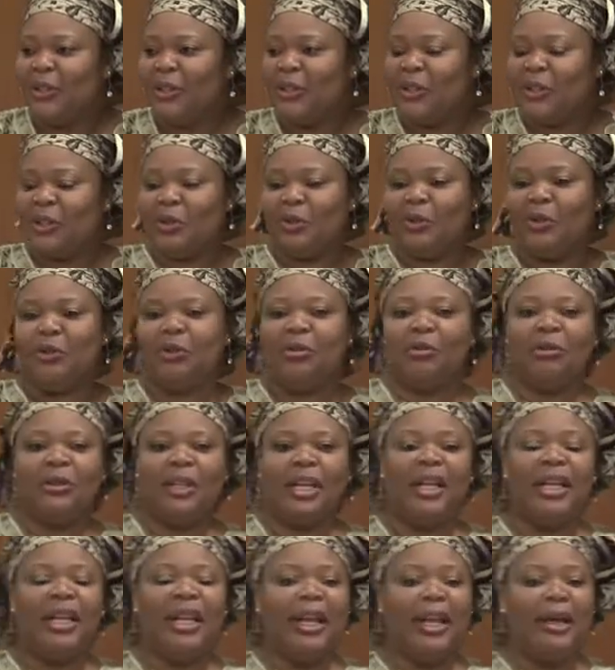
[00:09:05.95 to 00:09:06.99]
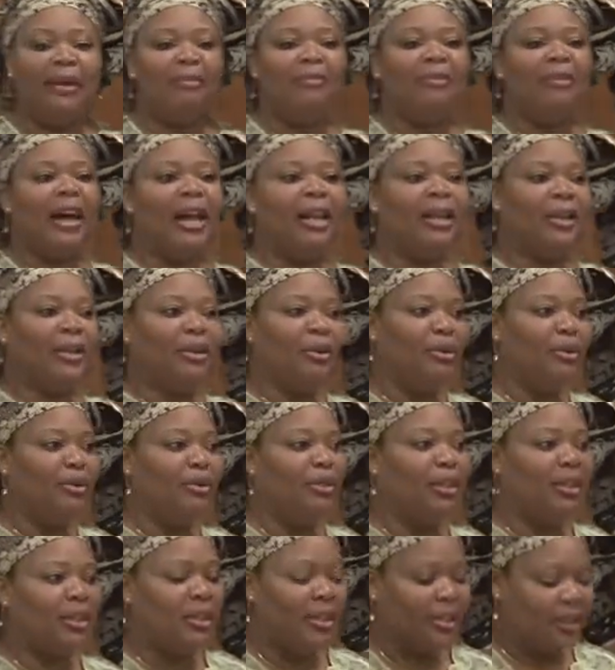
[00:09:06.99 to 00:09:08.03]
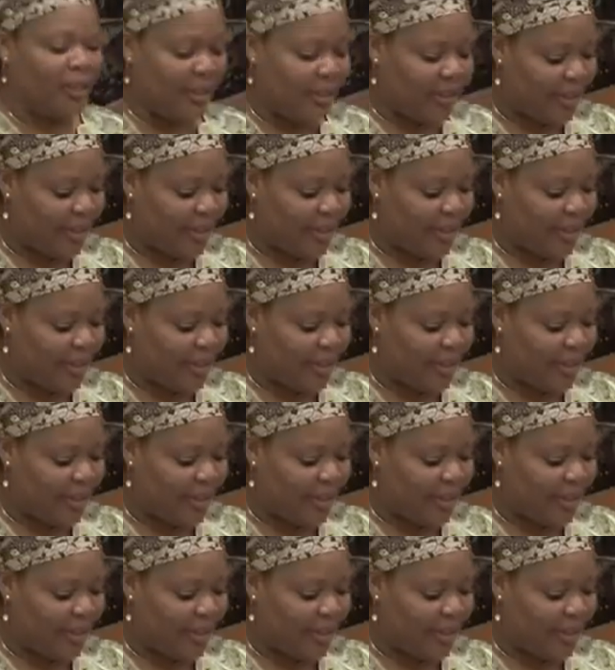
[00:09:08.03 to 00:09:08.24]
So the name Villanova